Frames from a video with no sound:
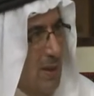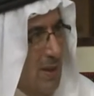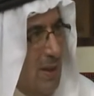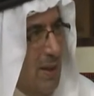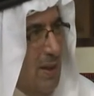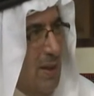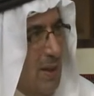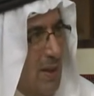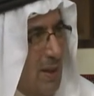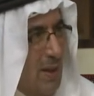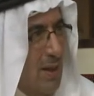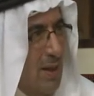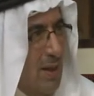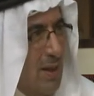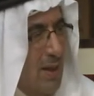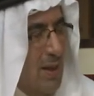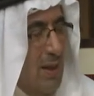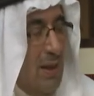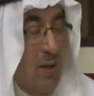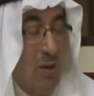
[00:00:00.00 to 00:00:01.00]
their
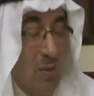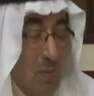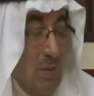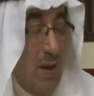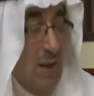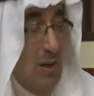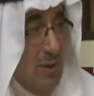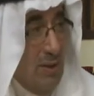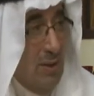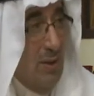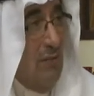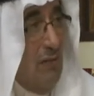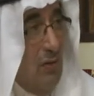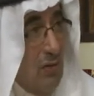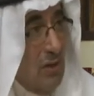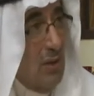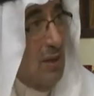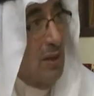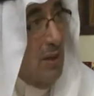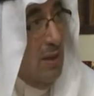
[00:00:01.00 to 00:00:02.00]
yellow pages,
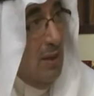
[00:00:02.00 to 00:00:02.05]
unfortunately.